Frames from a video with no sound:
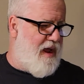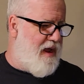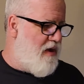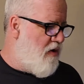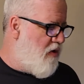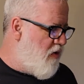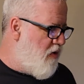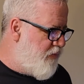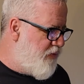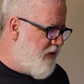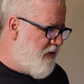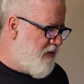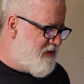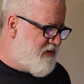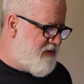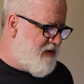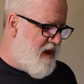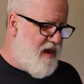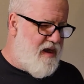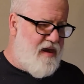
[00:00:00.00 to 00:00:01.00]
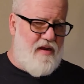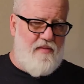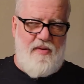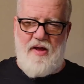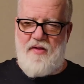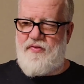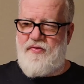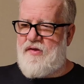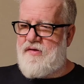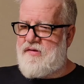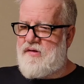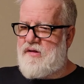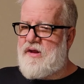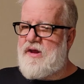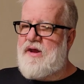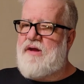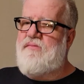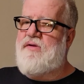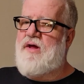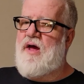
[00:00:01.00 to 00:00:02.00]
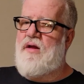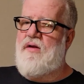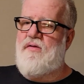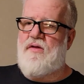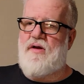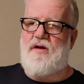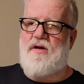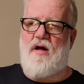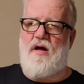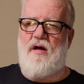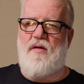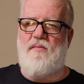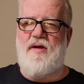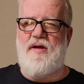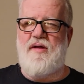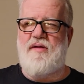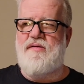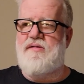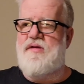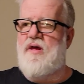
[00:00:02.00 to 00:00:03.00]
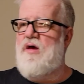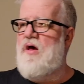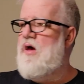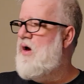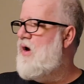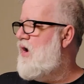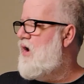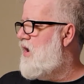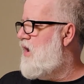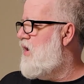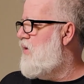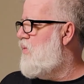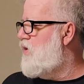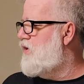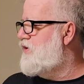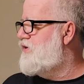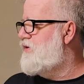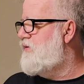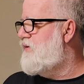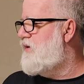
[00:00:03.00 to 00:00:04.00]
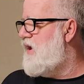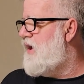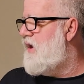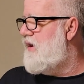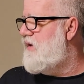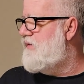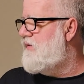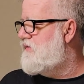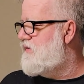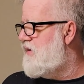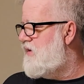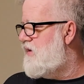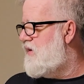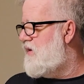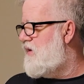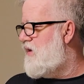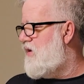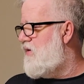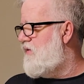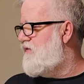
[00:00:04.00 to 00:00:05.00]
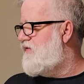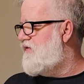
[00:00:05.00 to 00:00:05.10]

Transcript: I hope you're excited about this. Leave down in the comments what you guys are